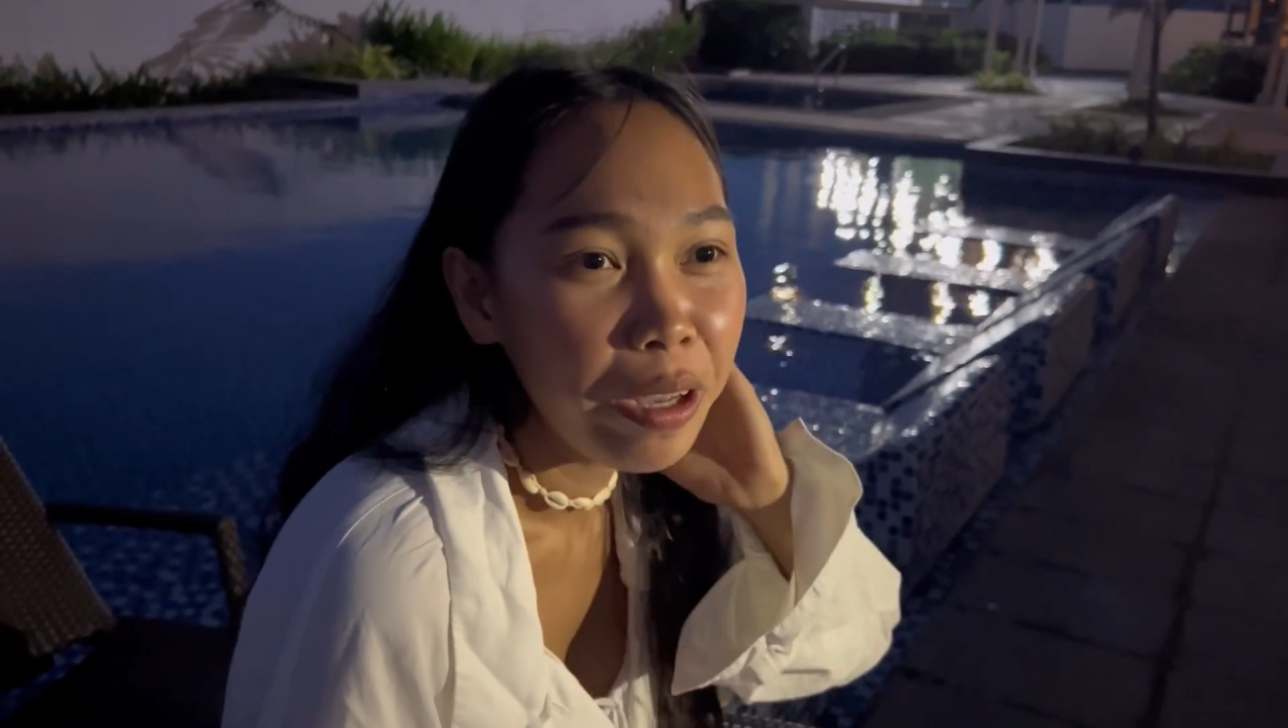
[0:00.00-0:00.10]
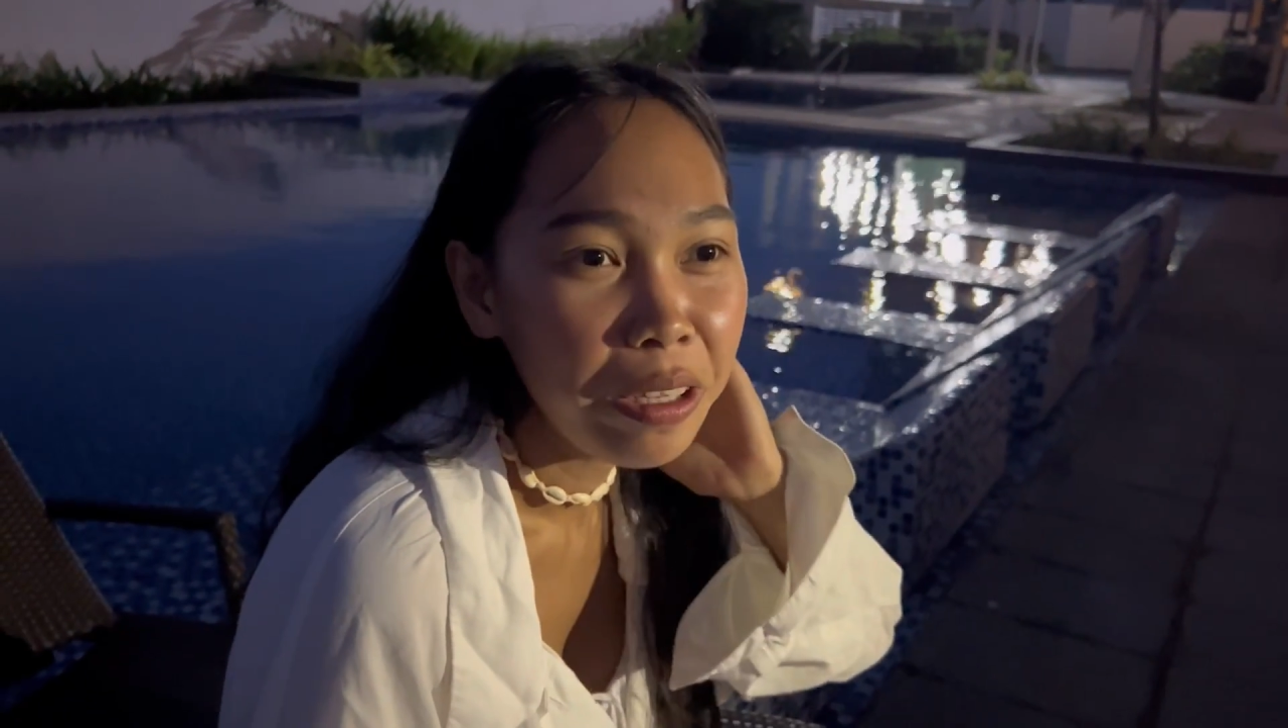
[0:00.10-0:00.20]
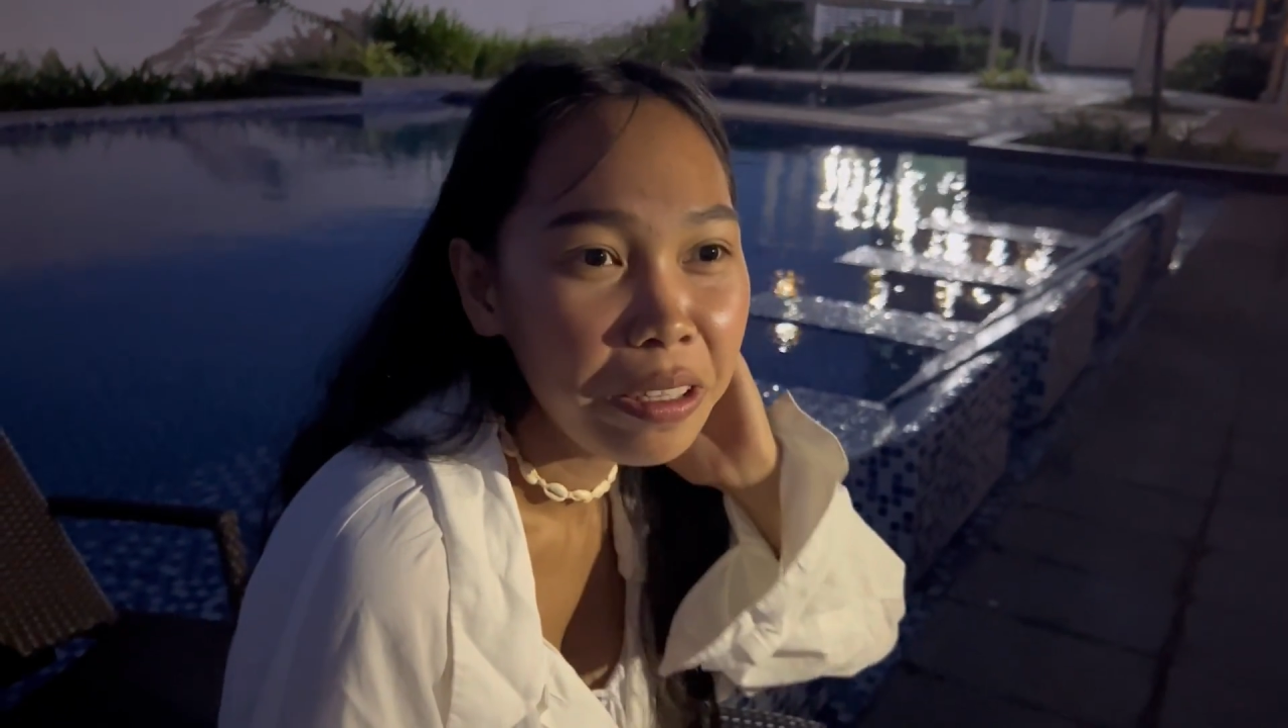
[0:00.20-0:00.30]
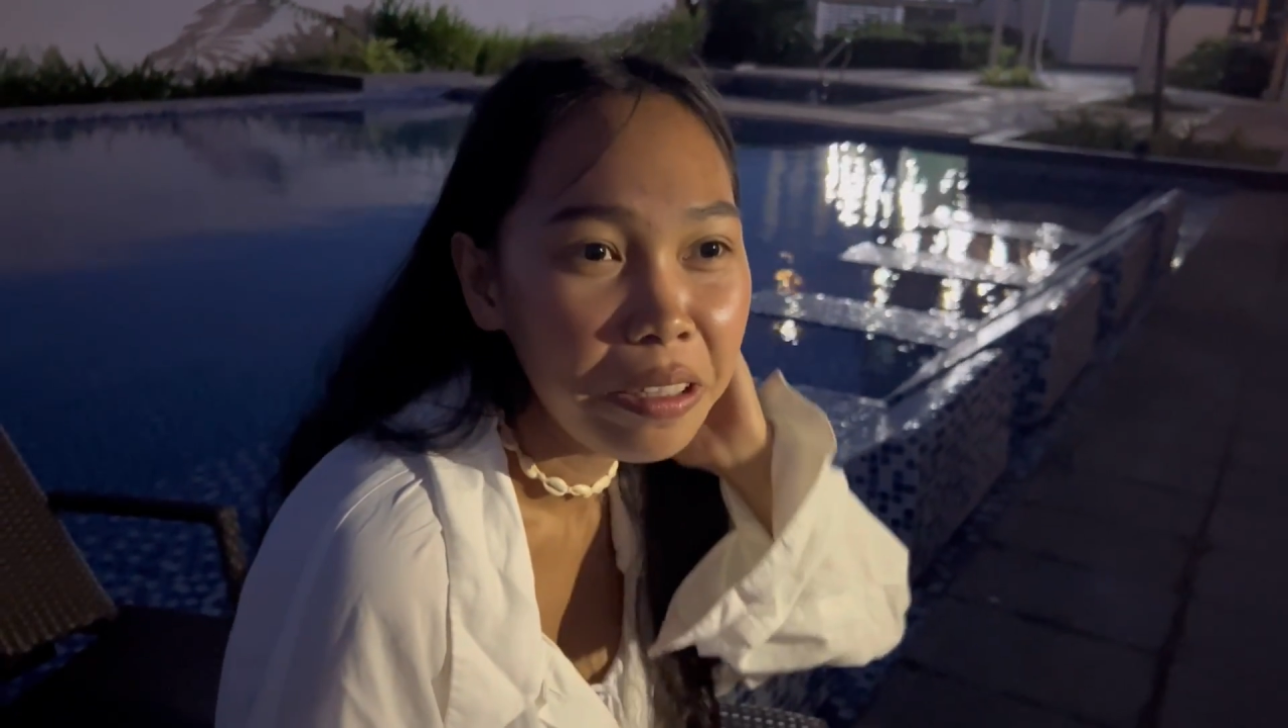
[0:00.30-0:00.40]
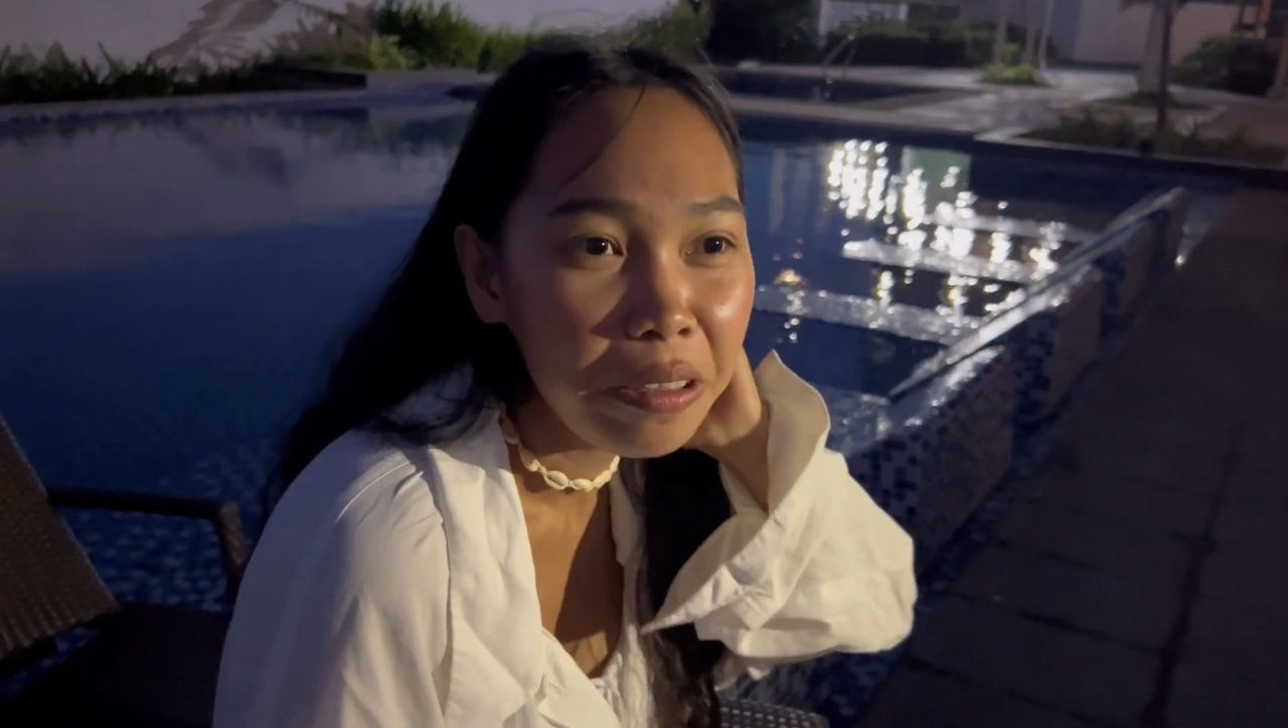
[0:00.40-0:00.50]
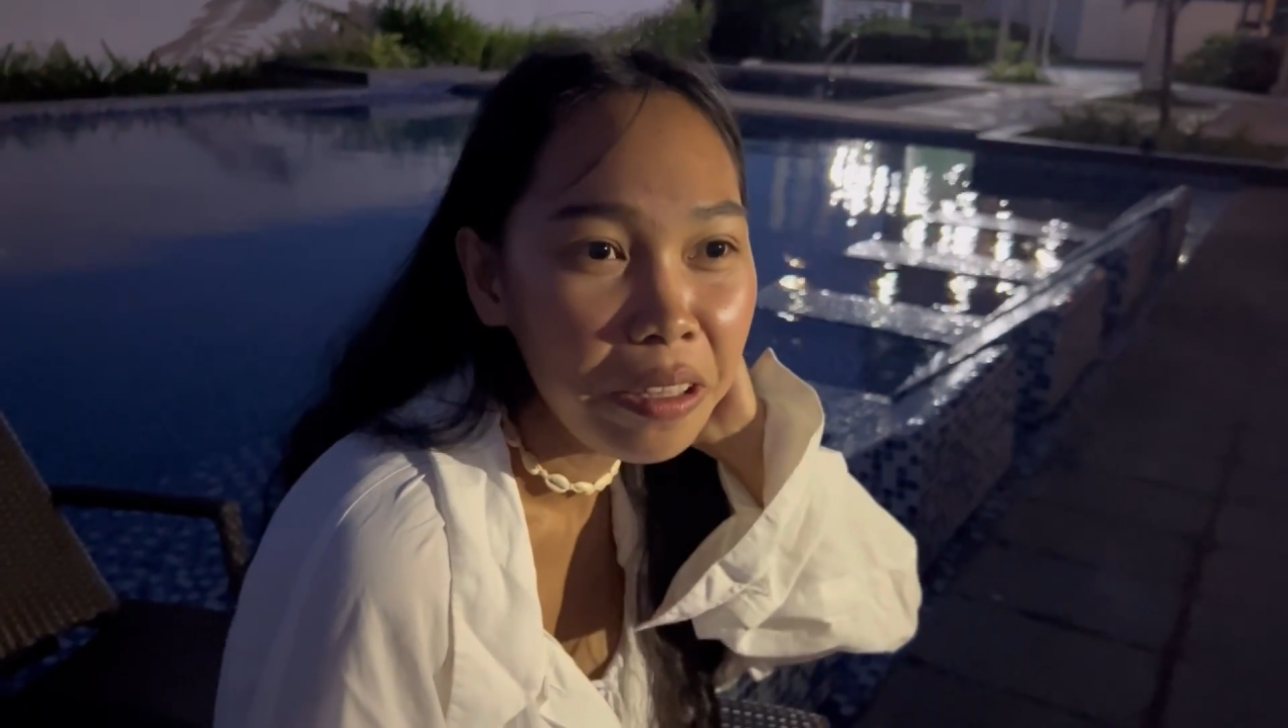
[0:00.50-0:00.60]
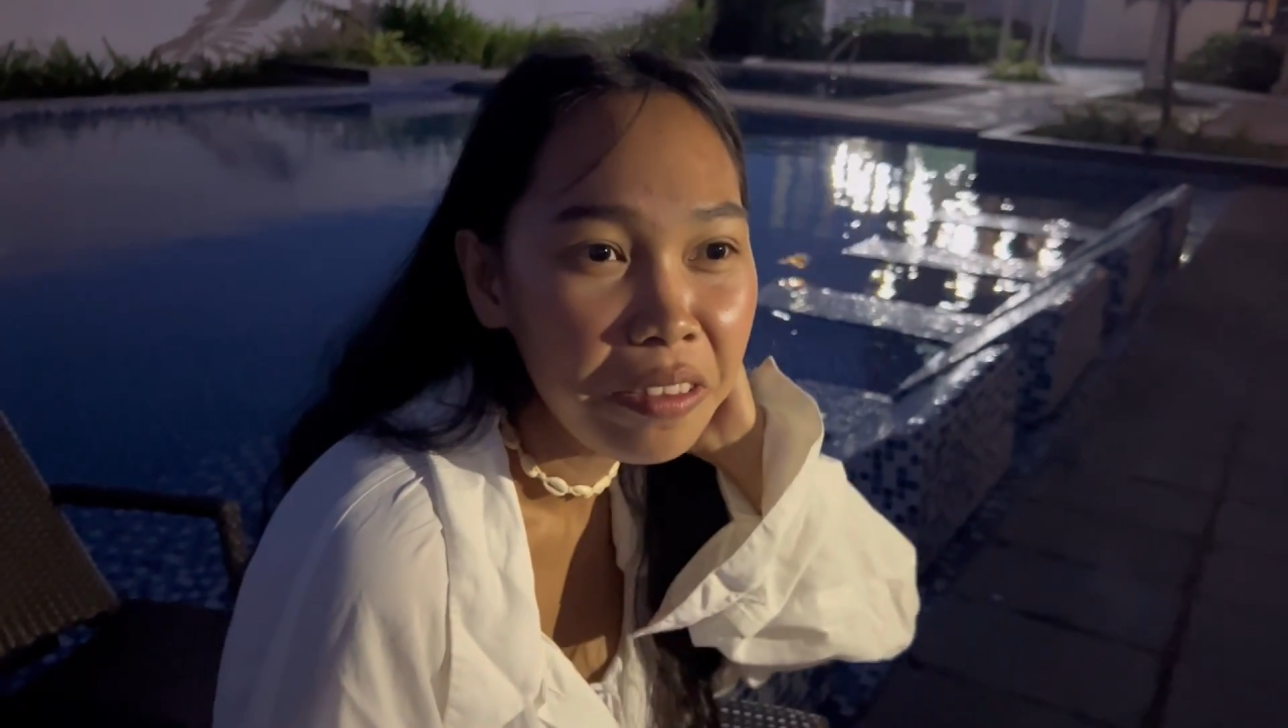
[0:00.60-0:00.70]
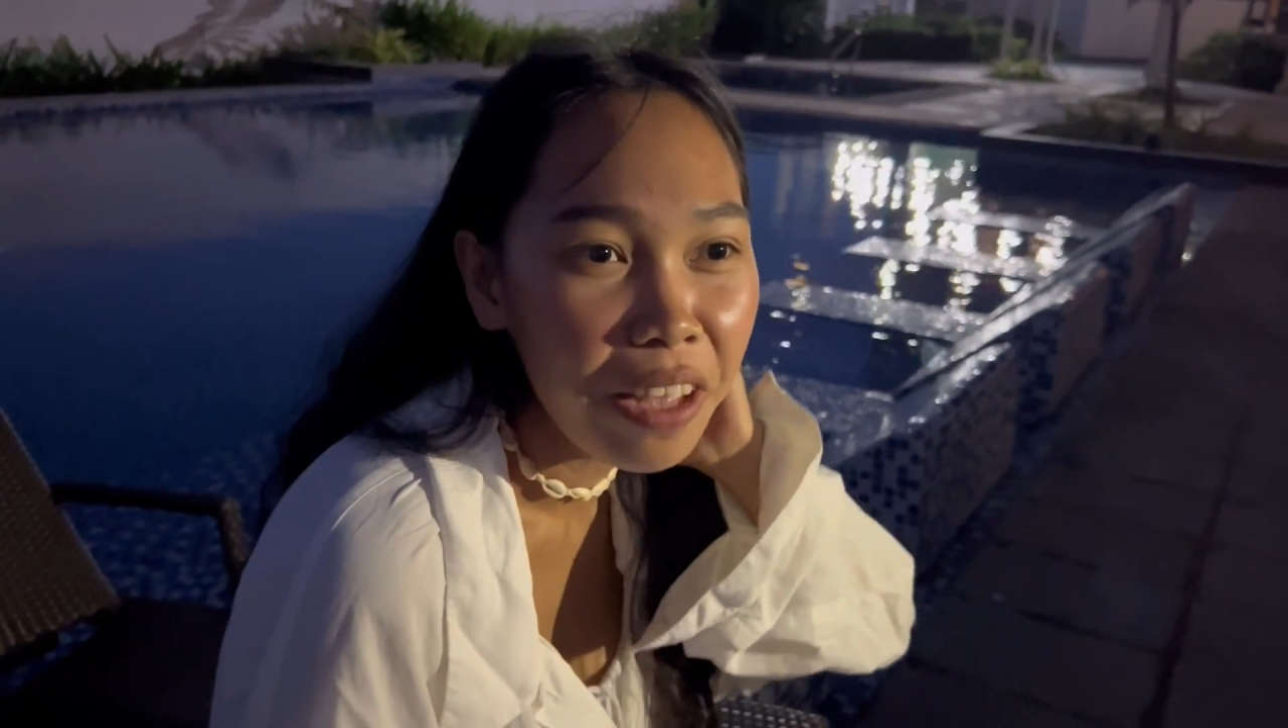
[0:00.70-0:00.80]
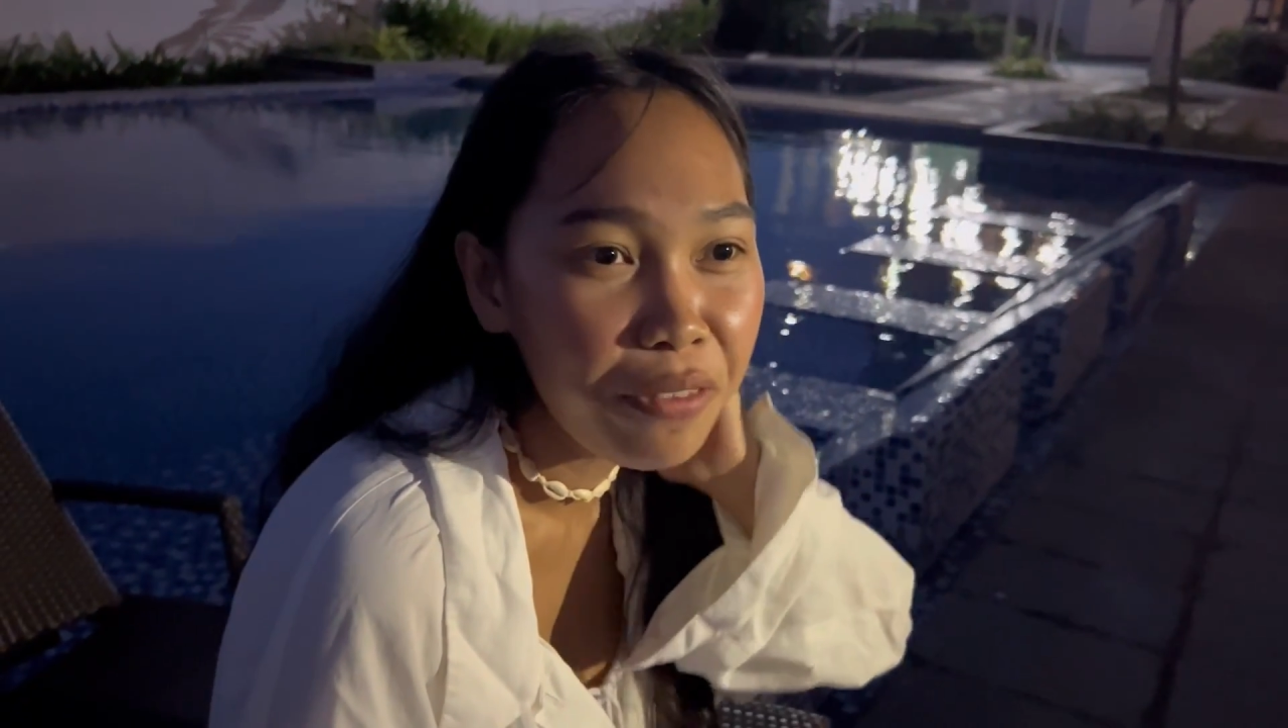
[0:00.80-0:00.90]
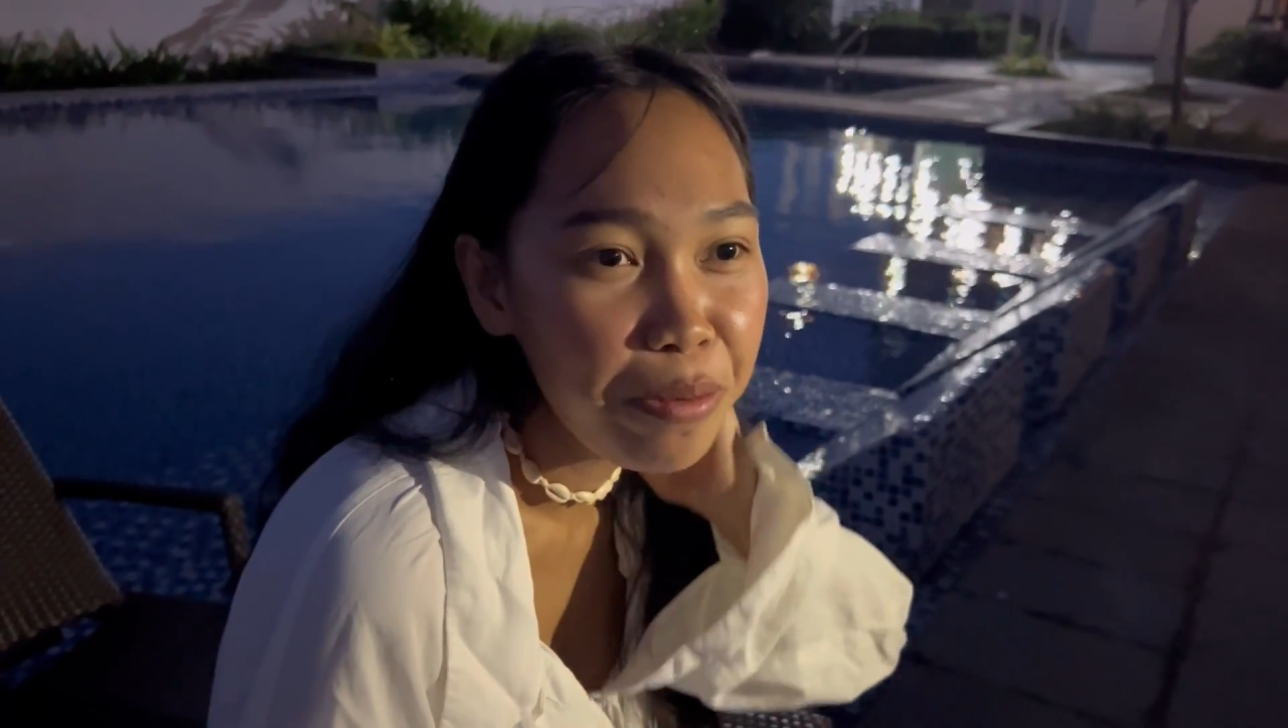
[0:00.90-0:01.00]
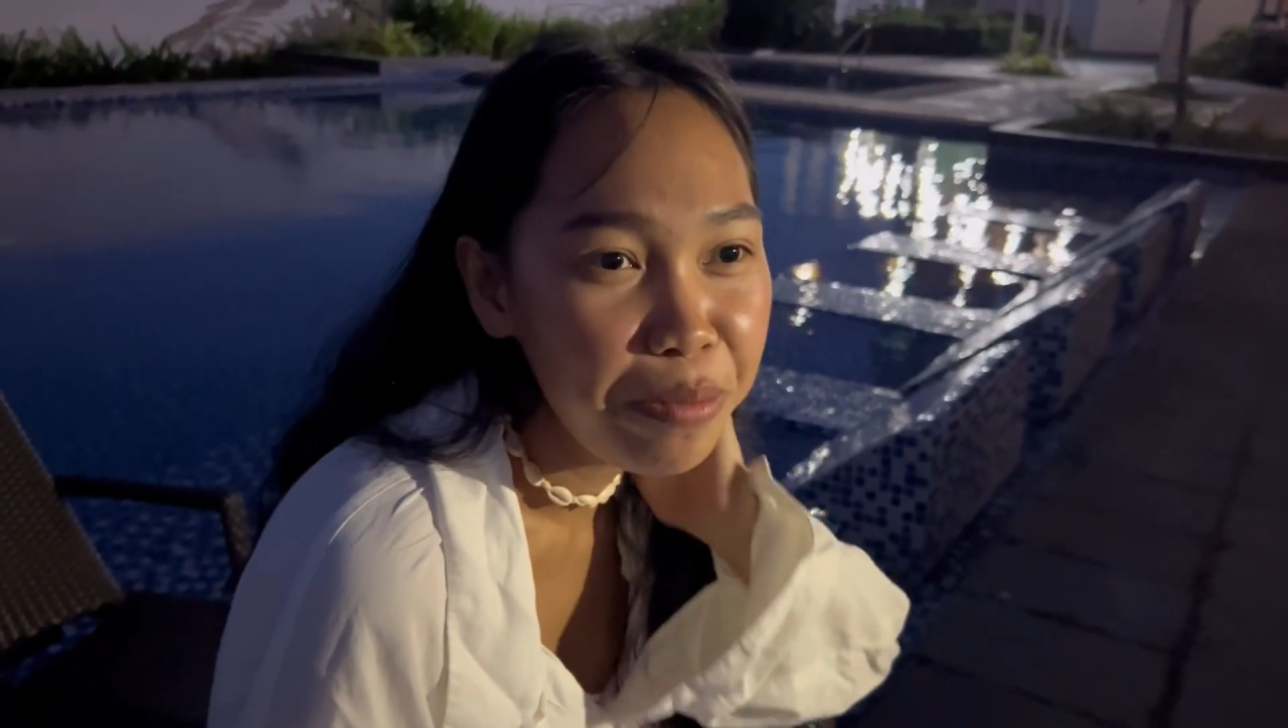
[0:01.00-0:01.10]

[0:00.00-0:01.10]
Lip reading: I never